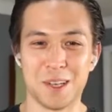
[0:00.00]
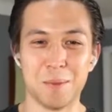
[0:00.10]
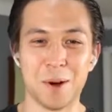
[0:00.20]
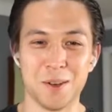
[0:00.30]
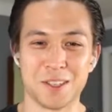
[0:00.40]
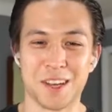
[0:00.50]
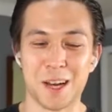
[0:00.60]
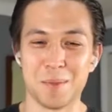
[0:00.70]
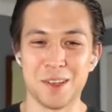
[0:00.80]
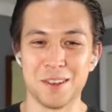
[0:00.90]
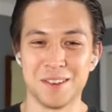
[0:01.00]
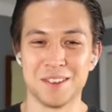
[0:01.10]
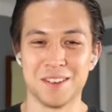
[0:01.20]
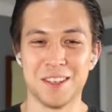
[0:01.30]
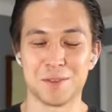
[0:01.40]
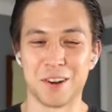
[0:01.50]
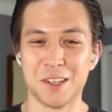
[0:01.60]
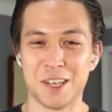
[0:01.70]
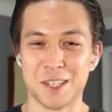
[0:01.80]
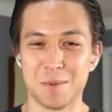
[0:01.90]
Timo has got to be, his
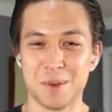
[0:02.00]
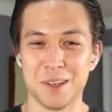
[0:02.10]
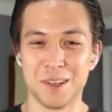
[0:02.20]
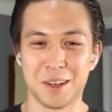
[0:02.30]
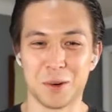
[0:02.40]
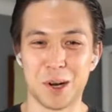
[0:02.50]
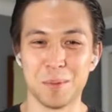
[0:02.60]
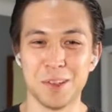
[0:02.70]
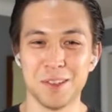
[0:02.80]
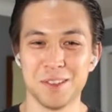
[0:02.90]
French has to be incredible.